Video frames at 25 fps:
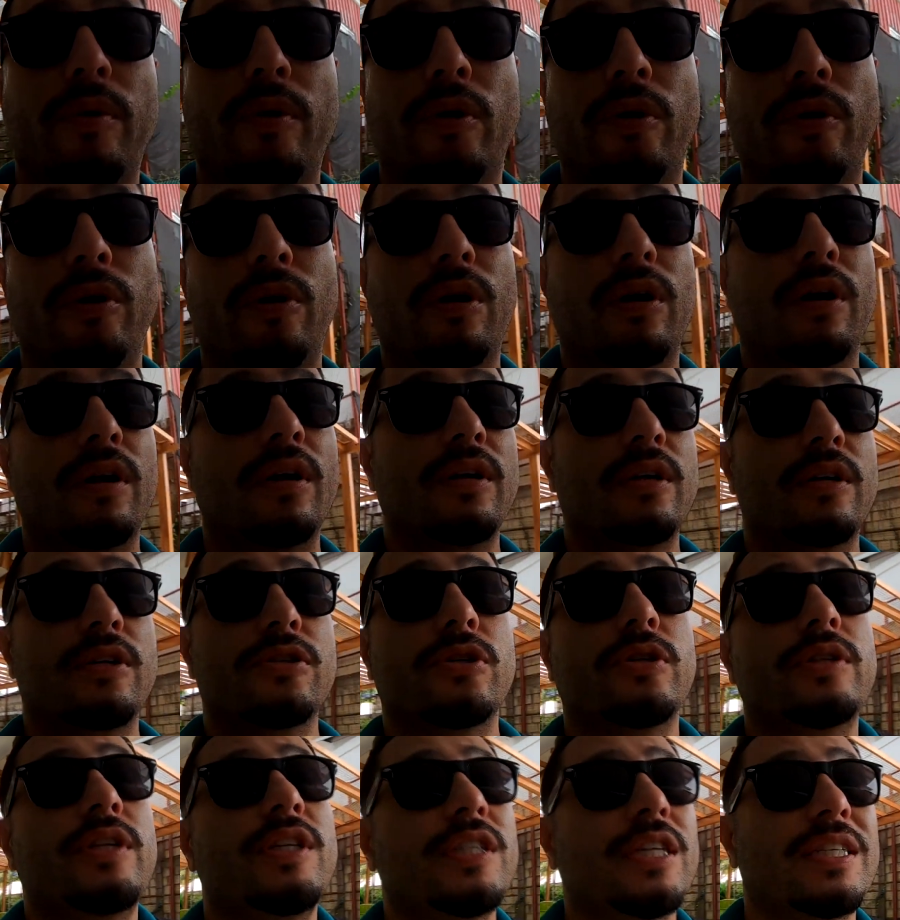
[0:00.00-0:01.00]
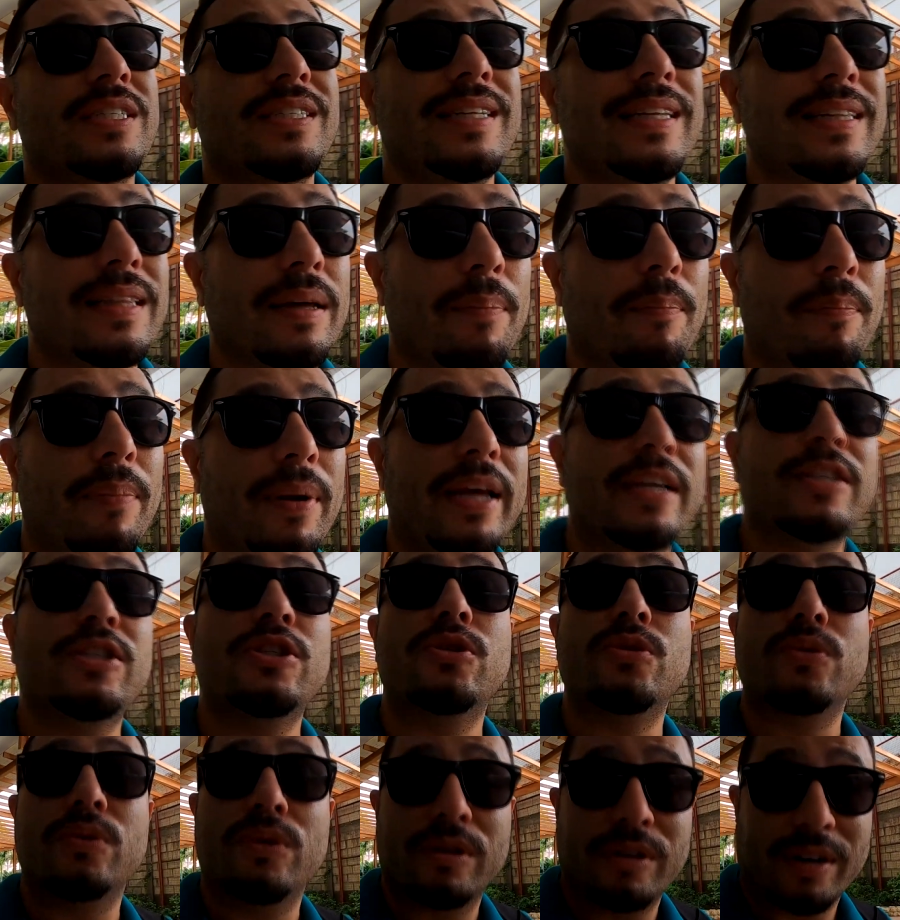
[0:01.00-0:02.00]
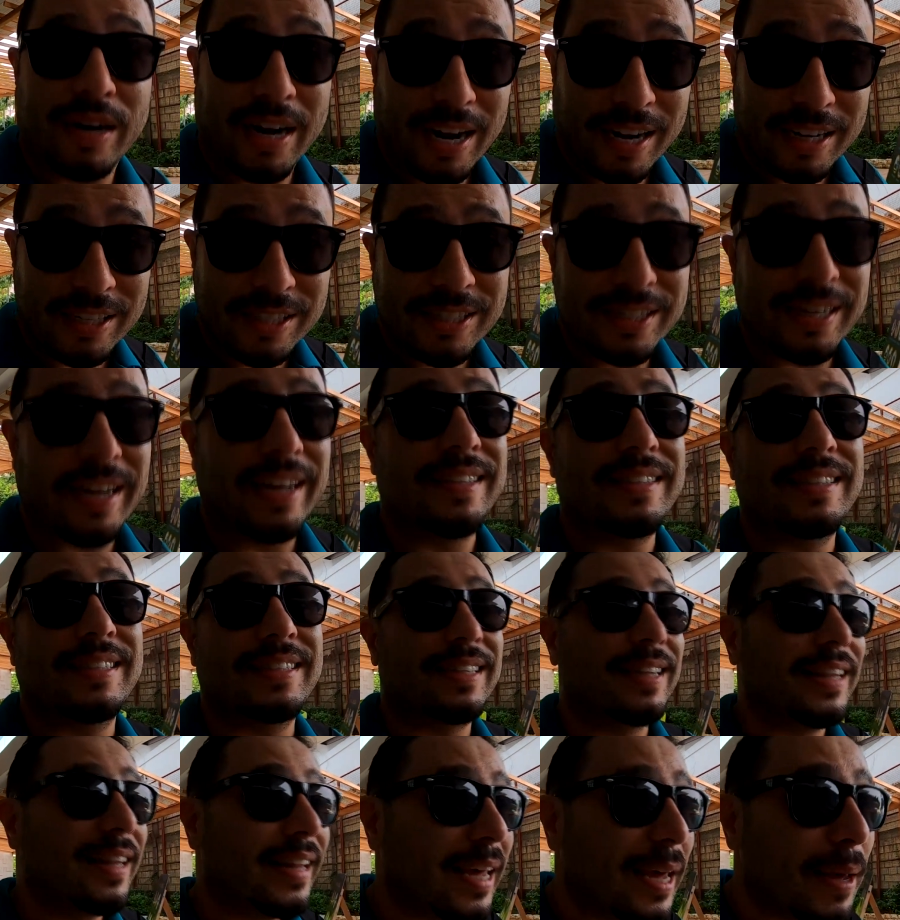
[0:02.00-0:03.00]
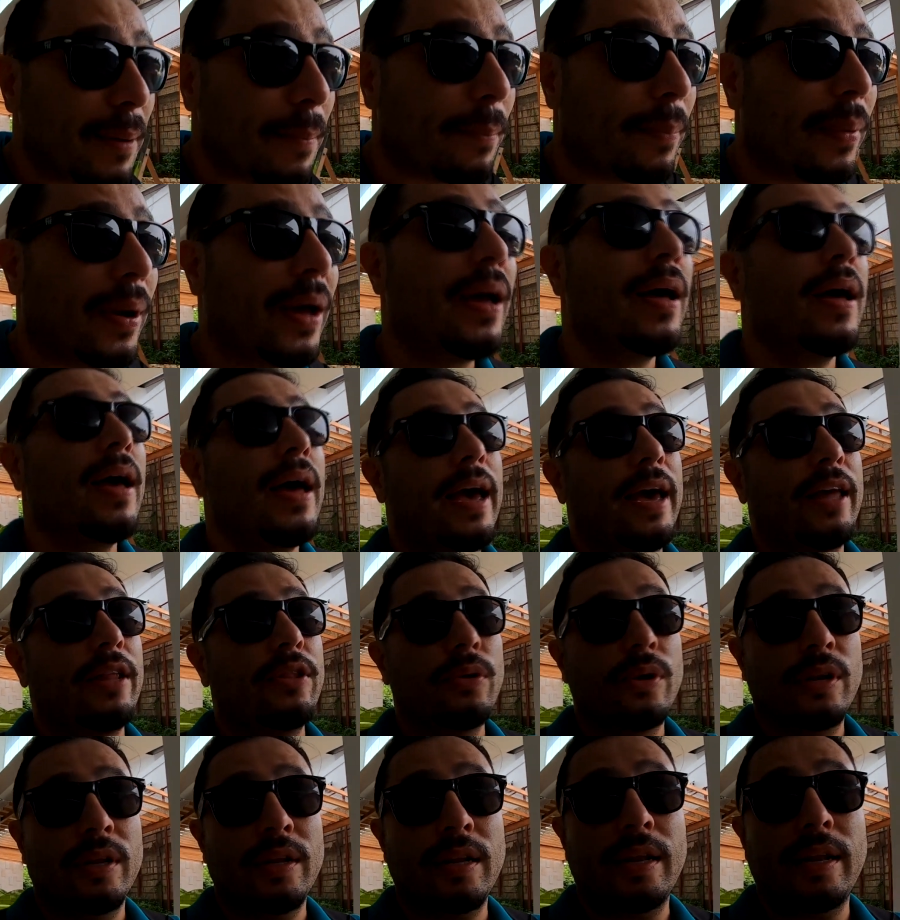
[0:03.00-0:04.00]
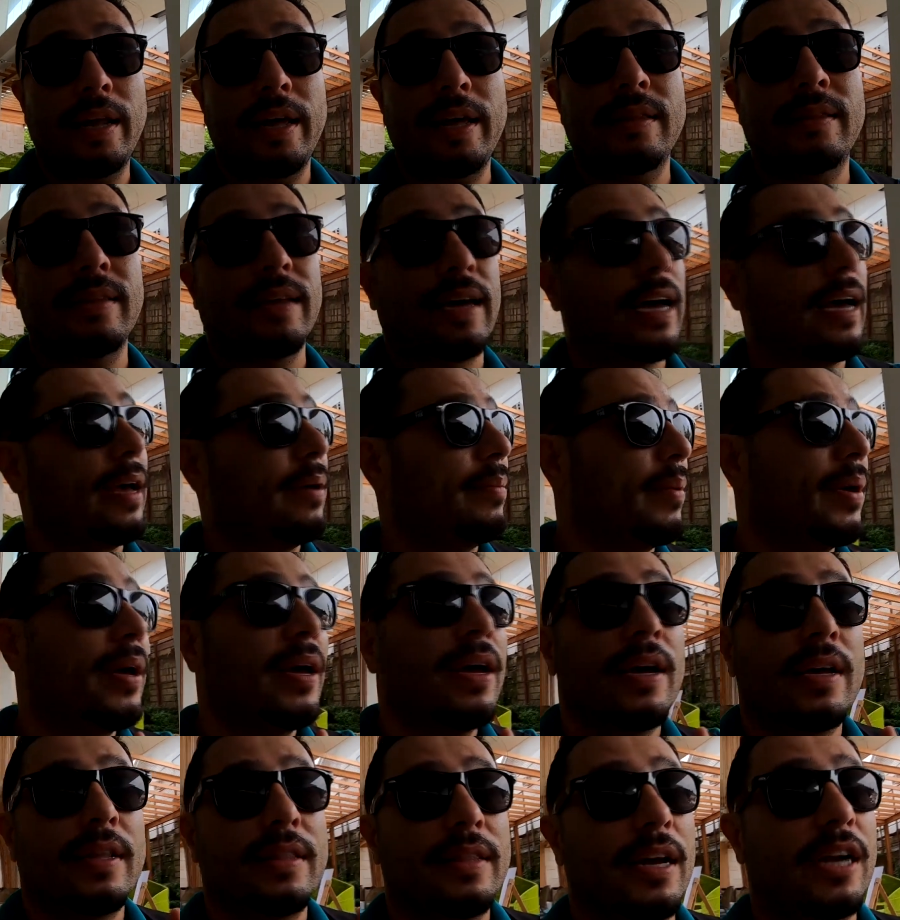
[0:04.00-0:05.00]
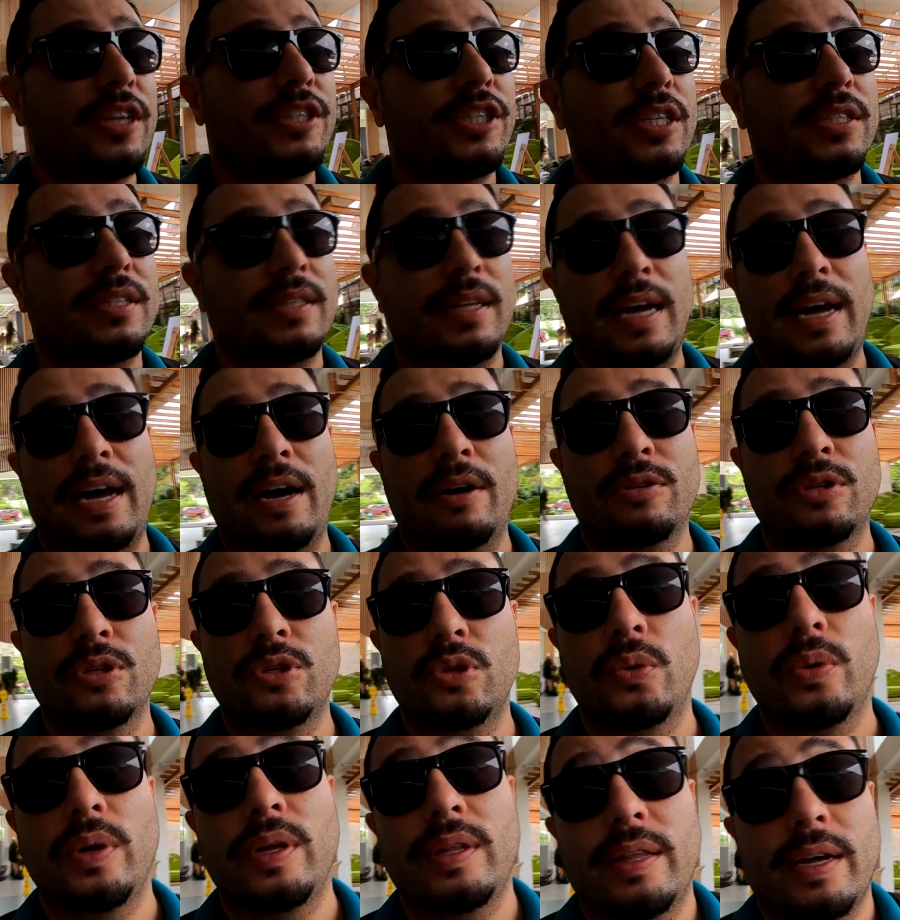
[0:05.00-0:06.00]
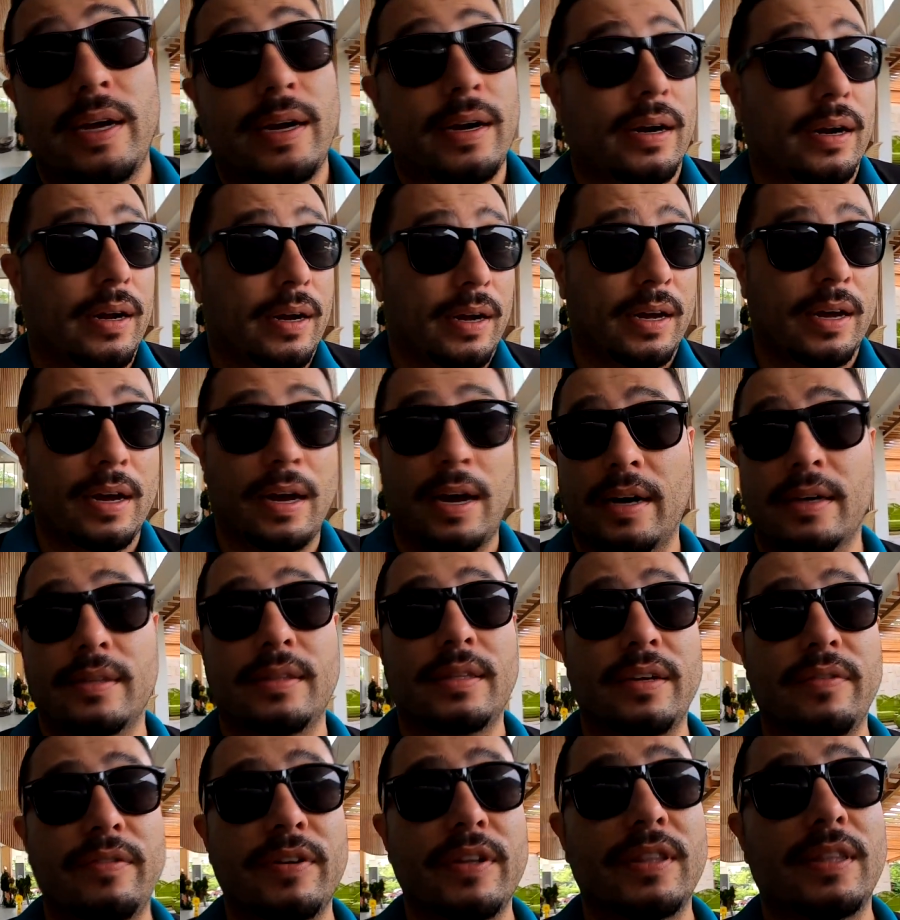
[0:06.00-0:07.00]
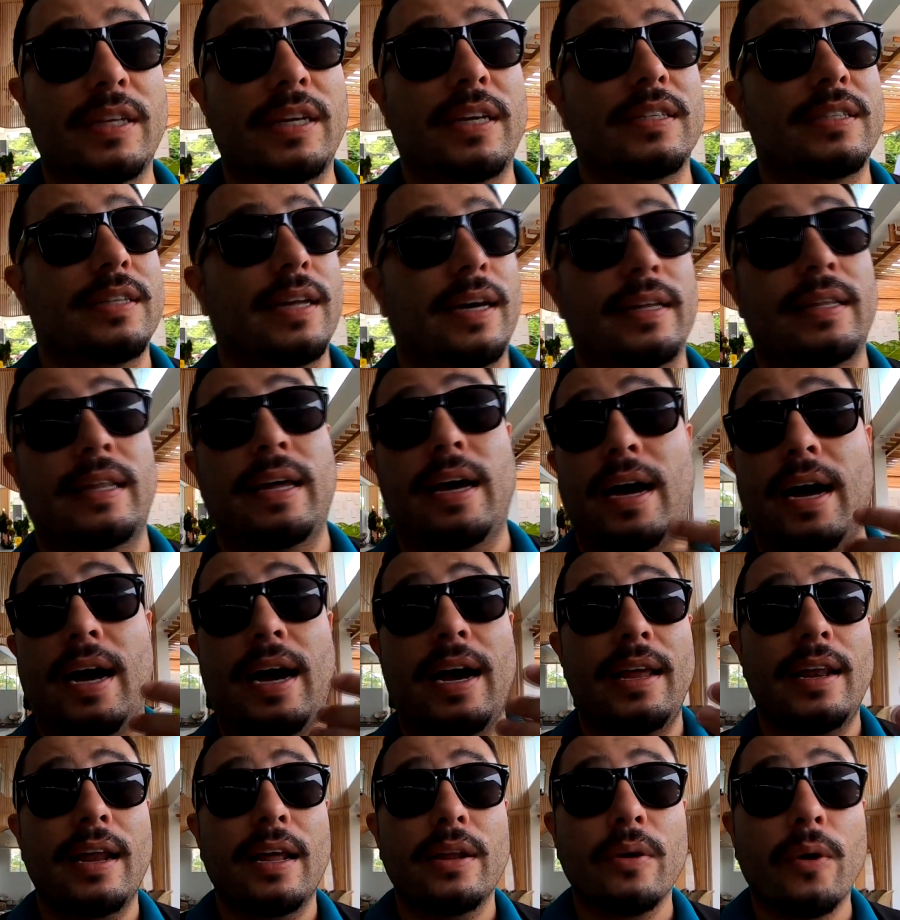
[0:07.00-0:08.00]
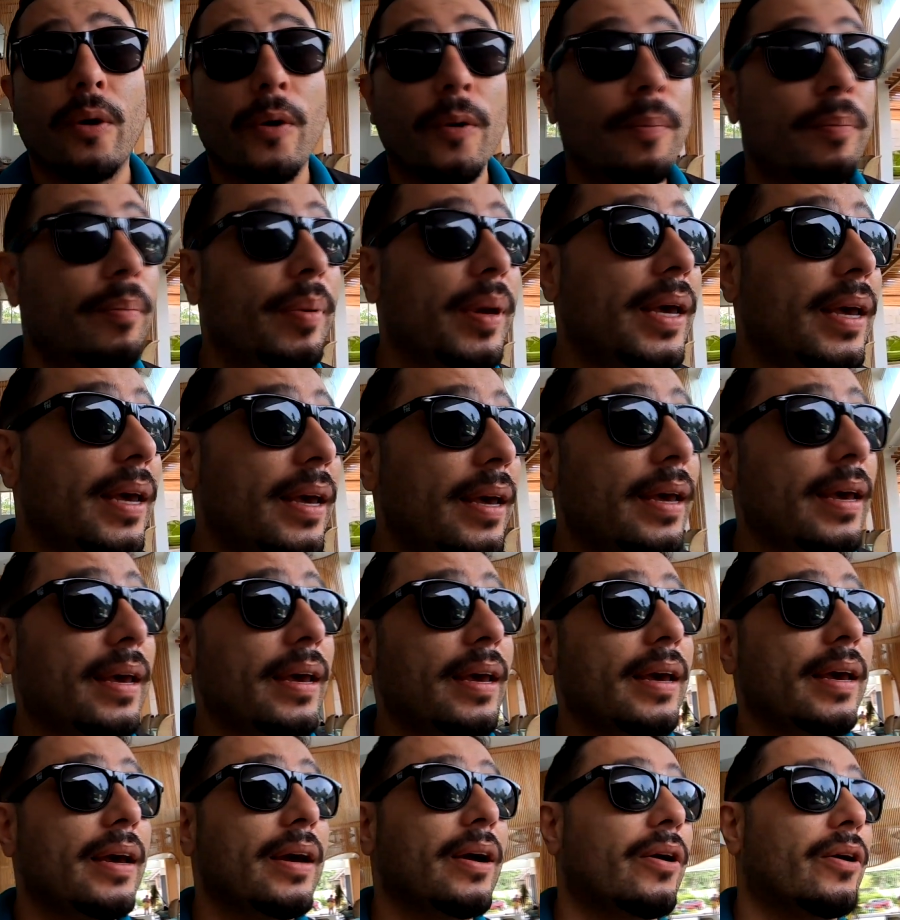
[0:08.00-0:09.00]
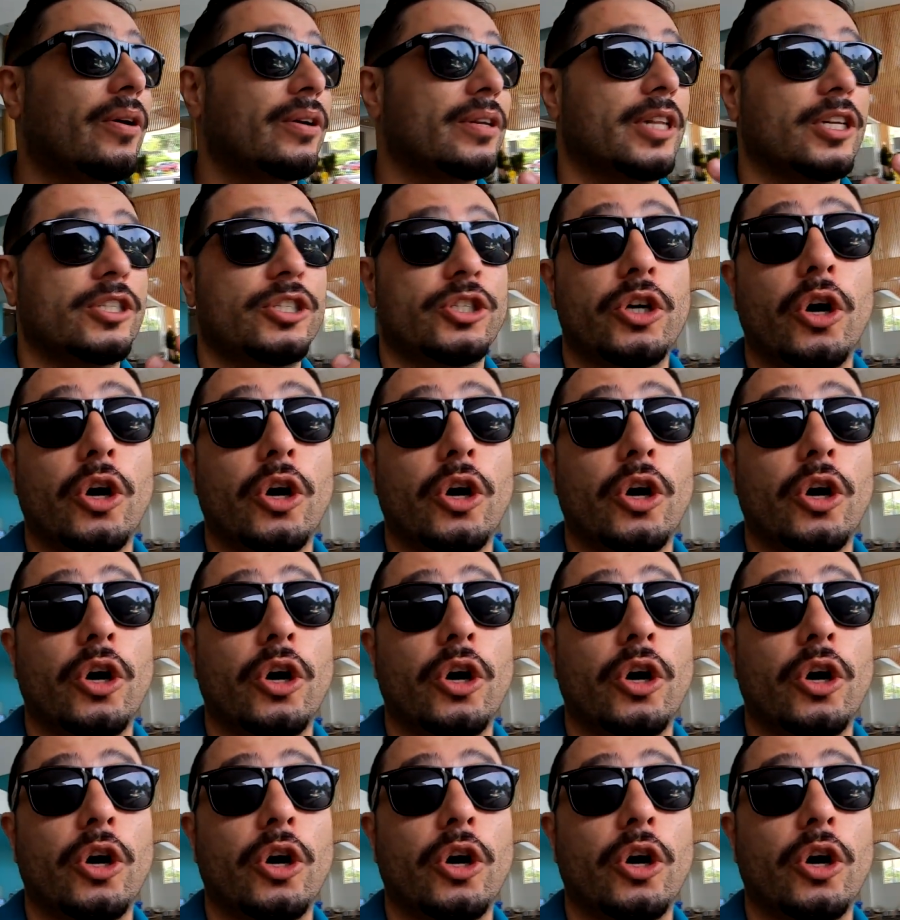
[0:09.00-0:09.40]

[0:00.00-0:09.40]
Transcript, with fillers: Bohol. So they just need a place to crash and sleep and during the daytime they're just out doing their uh, activities like the island hopping or the